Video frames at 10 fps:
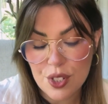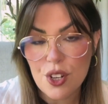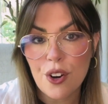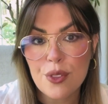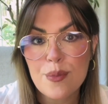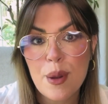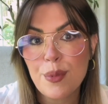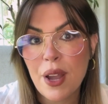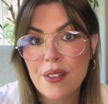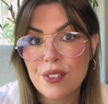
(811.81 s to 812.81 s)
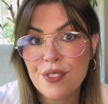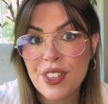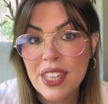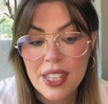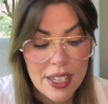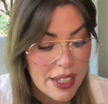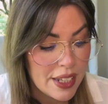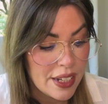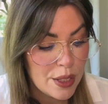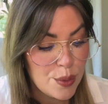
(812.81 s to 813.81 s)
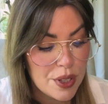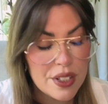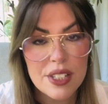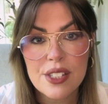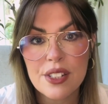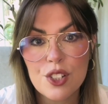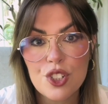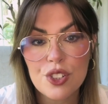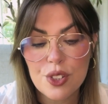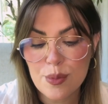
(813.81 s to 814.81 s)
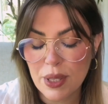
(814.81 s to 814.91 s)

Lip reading: does Arthur Pepper have a V in anywhere in his initials?